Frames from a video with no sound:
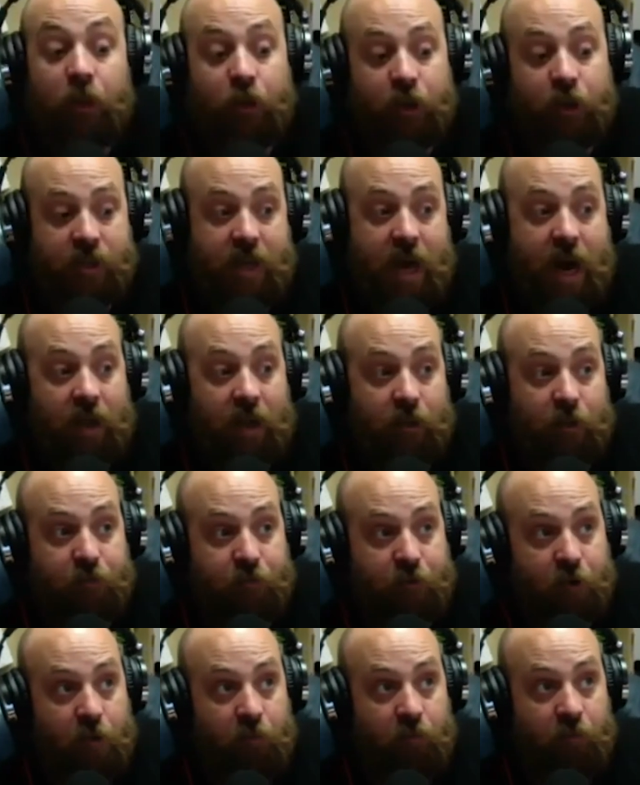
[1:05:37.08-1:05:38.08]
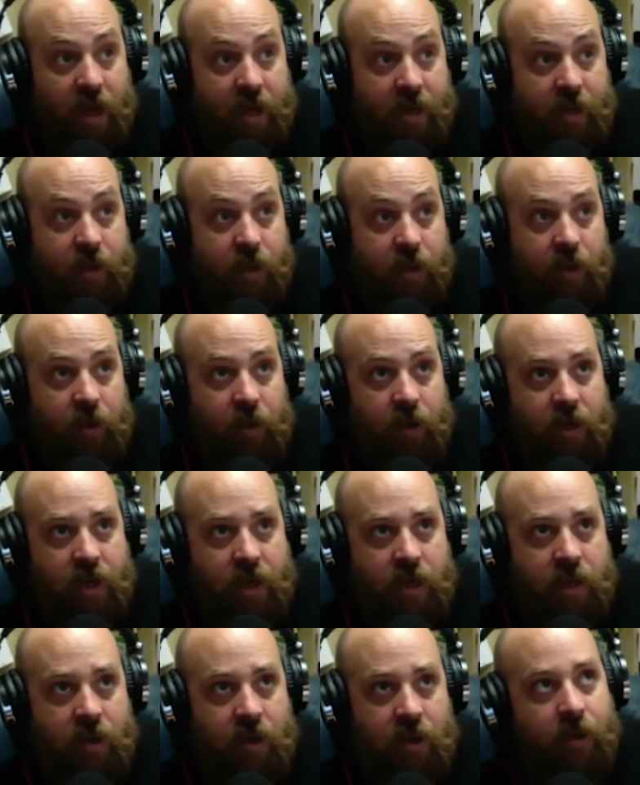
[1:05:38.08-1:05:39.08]
to dollar from like
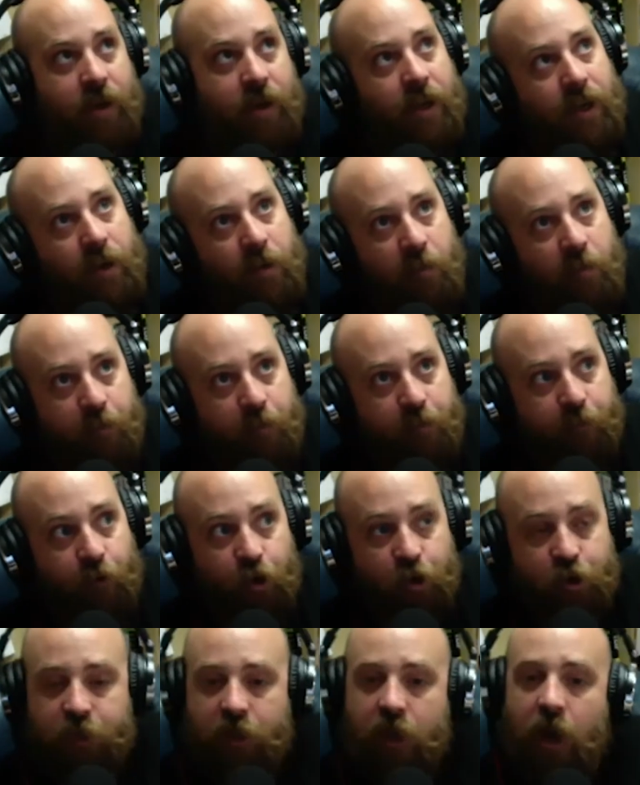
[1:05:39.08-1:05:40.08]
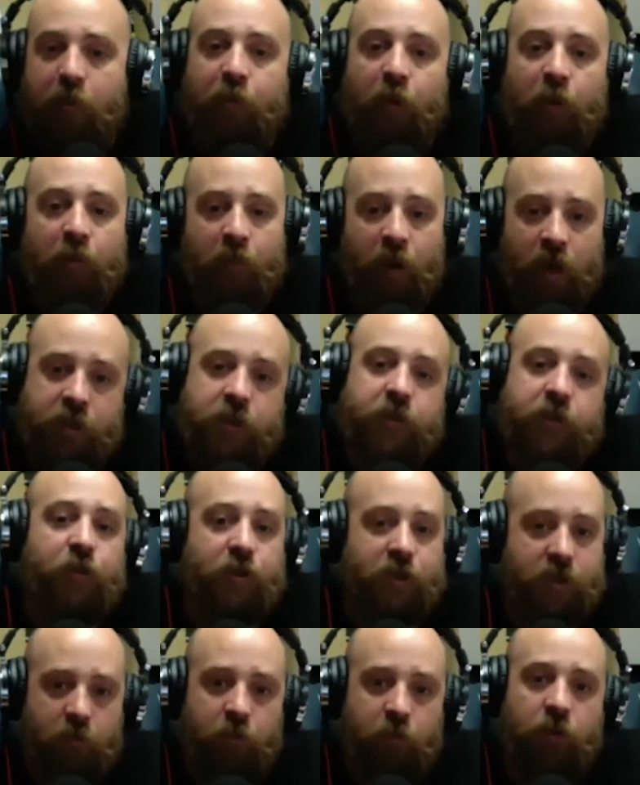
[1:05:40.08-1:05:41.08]
in the first couple months for
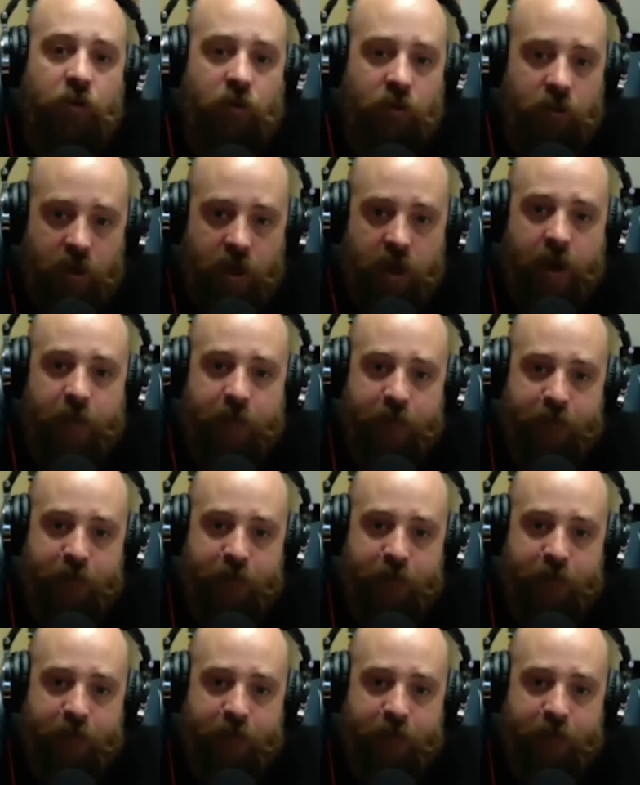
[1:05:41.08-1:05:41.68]
someone? Yeah.